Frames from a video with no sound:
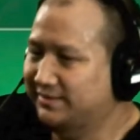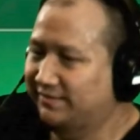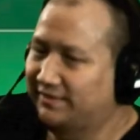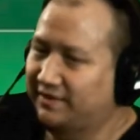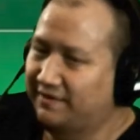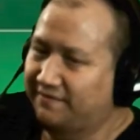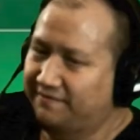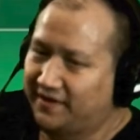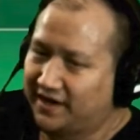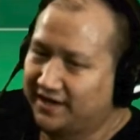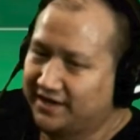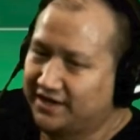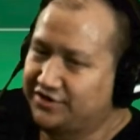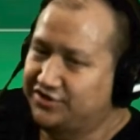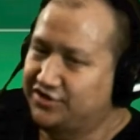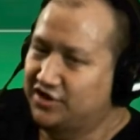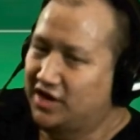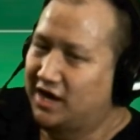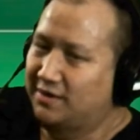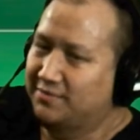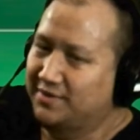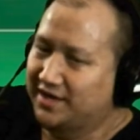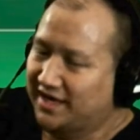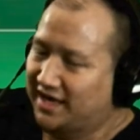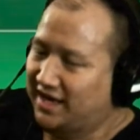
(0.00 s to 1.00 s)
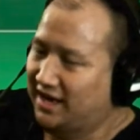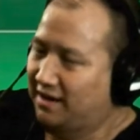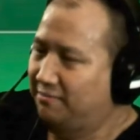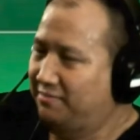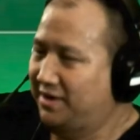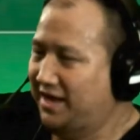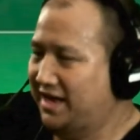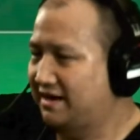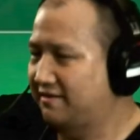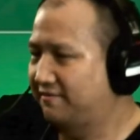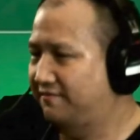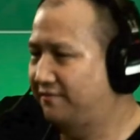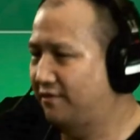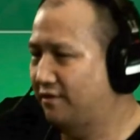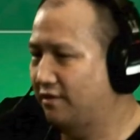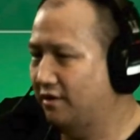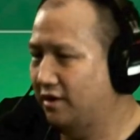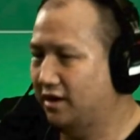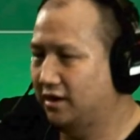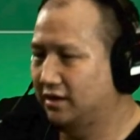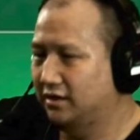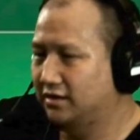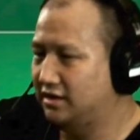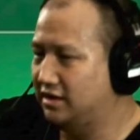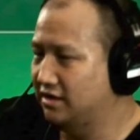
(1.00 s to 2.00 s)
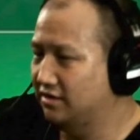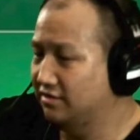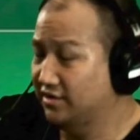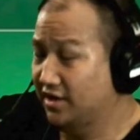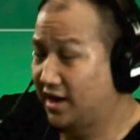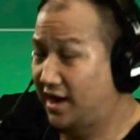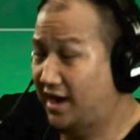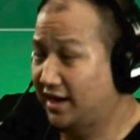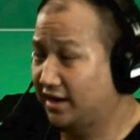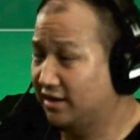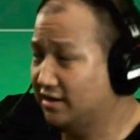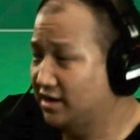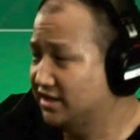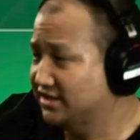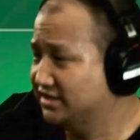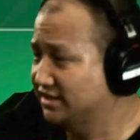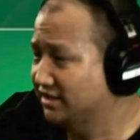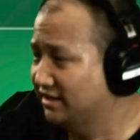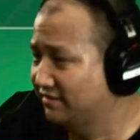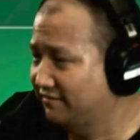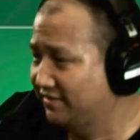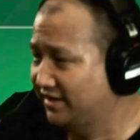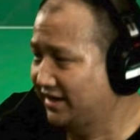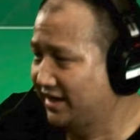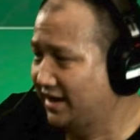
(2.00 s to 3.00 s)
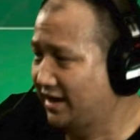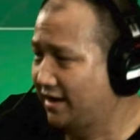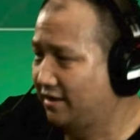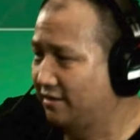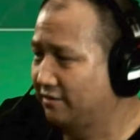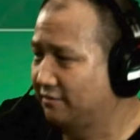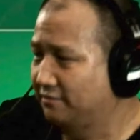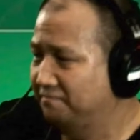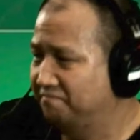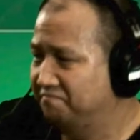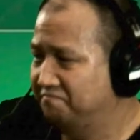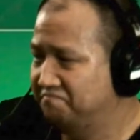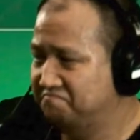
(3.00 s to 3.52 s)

Even if they find a job, they can't pay for, the high cost of living now.